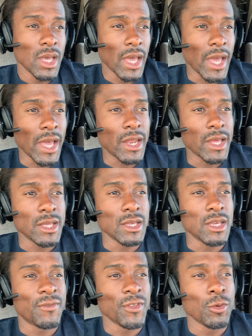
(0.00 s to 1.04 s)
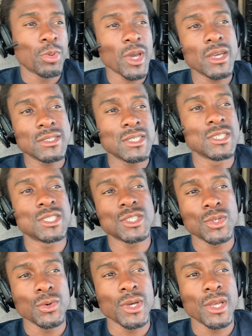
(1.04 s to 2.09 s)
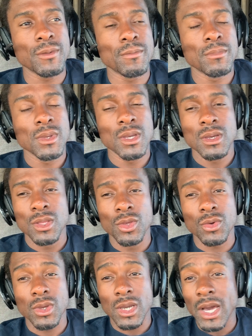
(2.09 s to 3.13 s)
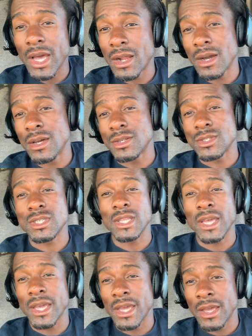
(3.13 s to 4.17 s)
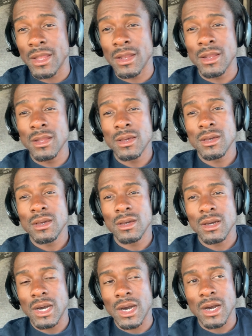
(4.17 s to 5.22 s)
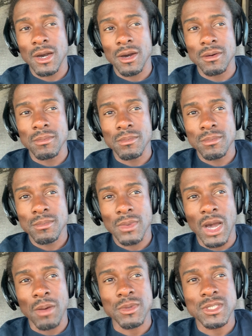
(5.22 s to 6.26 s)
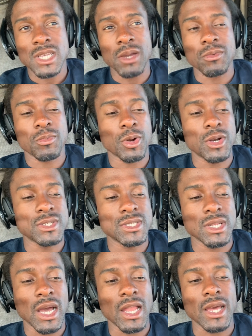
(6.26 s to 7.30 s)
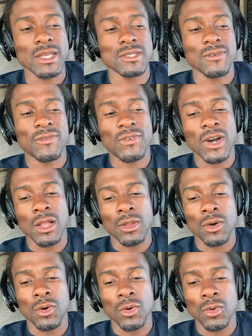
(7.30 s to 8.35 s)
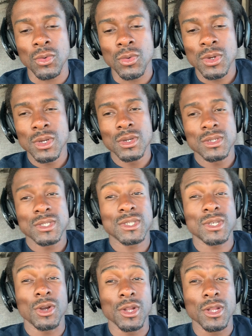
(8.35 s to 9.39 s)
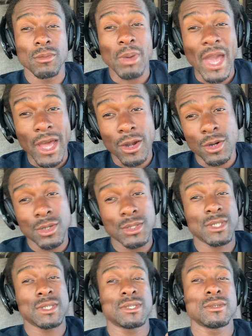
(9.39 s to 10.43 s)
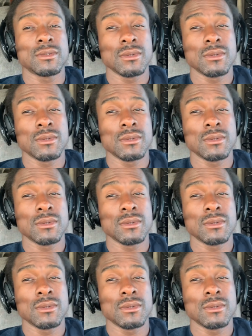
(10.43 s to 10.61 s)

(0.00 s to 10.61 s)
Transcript: and if you pay attention to it, you can kind of understand. I'm the type of person, I like to follow certain patterns.